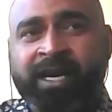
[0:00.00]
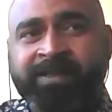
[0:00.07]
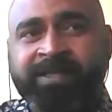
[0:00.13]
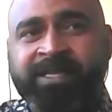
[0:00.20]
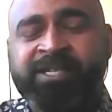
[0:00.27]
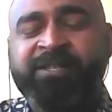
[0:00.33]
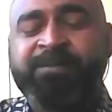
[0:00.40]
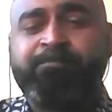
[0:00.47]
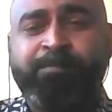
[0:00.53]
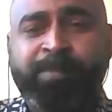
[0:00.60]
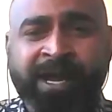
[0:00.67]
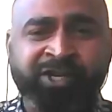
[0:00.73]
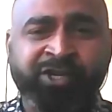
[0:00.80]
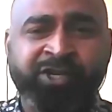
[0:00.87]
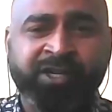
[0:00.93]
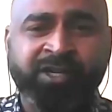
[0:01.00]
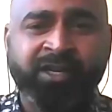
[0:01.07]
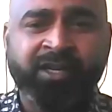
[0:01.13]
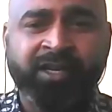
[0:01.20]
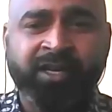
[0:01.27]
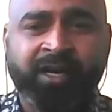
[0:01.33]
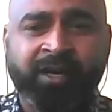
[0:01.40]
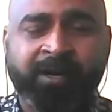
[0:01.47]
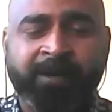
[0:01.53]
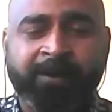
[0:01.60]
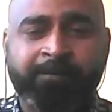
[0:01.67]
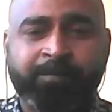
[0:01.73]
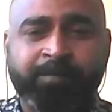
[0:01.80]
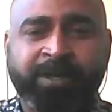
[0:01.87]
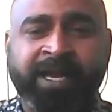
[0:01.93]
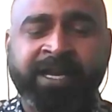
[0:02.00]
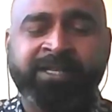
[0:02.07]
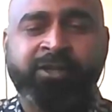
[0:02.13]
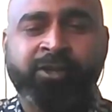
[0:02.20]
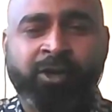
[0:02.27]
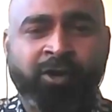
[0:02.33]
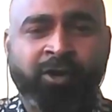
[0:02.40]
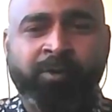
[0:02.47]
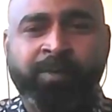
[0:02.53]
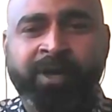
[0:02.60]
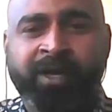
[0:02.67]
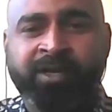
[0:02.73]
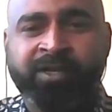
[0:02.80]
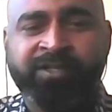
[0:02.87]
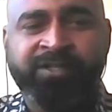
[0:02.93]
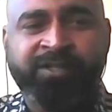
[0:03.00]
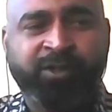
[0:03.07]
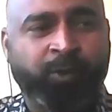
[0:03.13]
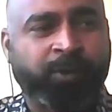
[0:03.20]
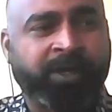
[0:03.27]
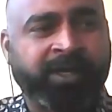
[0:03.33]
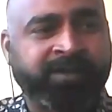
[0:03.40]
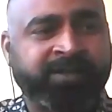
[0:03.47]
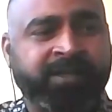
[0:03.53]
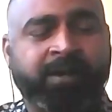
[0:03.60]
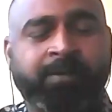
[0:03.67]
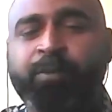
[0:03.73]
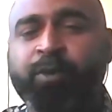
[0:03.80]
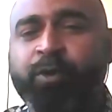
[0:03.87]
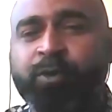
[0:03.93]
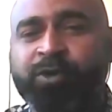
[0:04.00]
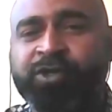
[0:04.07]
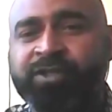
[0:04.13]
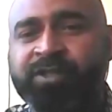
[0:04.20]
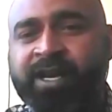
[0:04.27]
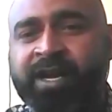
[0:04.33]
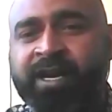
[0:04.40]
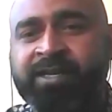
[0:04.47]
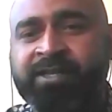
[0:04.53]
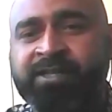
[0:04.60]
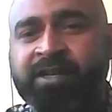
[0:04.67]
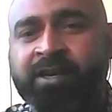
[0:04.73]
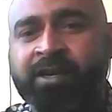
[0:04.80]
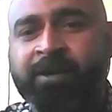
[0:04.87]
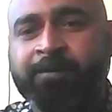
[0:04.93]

the special gastronomic stories and approach that's